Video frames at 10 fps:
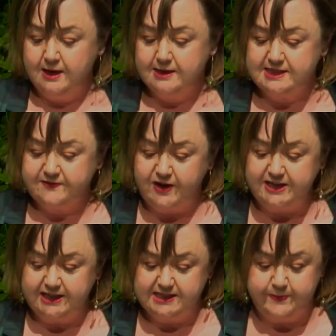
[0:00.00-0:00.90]
This
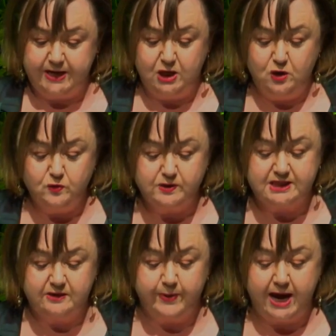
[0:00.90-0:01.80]
funding is being used
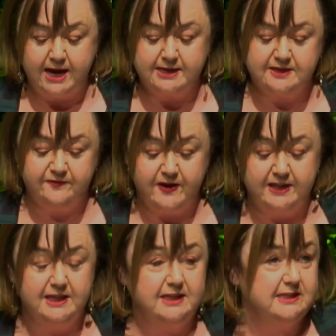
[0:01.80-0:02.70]
in part to
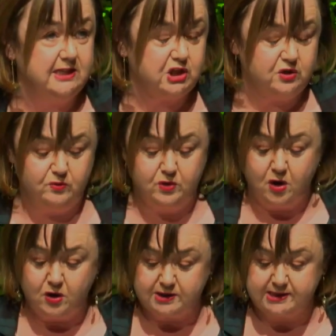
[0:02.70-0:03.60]
fund the additional
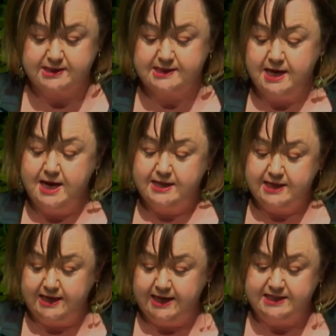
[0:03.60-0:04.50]
costs
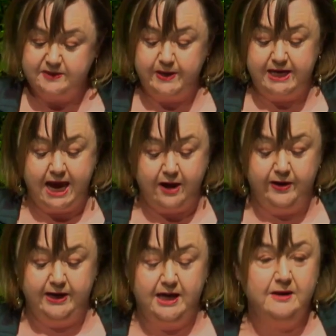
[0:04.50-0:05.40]
that need to be
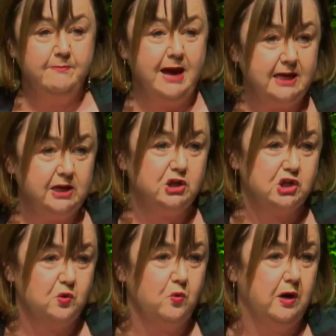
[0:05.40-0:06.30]
carried in making
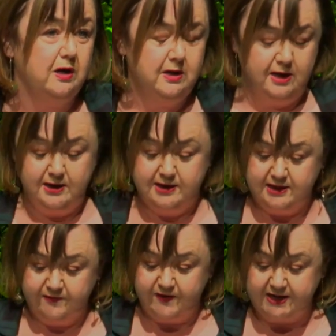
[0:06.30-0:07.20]
sure that
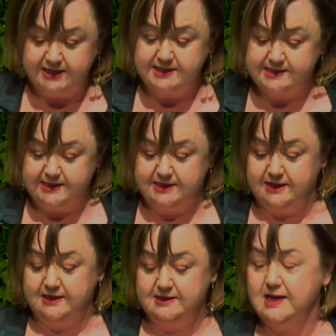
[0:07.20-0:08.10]
the funding
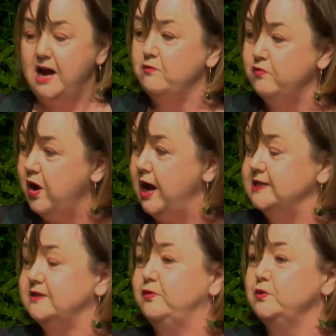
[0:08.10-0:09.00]
settings are
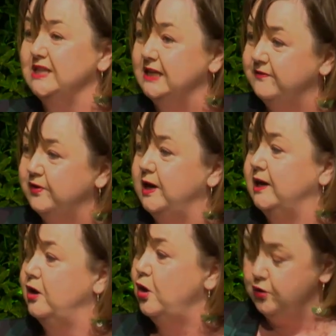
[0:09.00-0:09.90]
right for
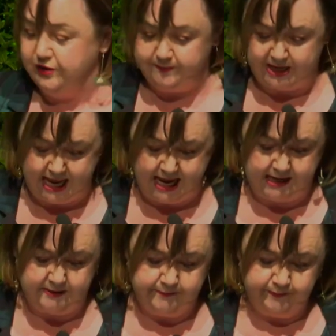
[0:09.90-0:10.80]
delivering on the
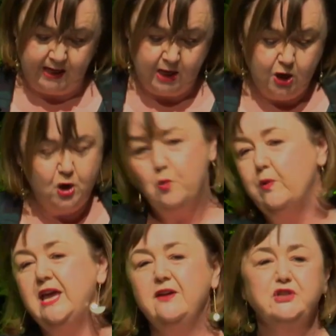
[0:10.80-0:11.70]
plan.
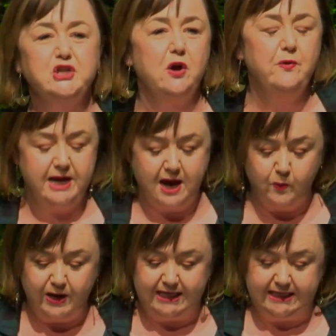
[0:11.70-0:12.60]
We have shown our
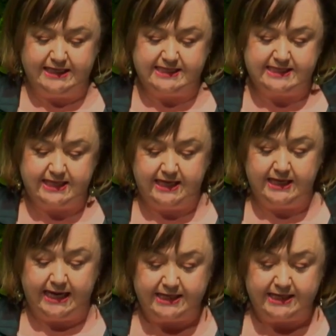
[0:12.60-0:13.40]
willingness to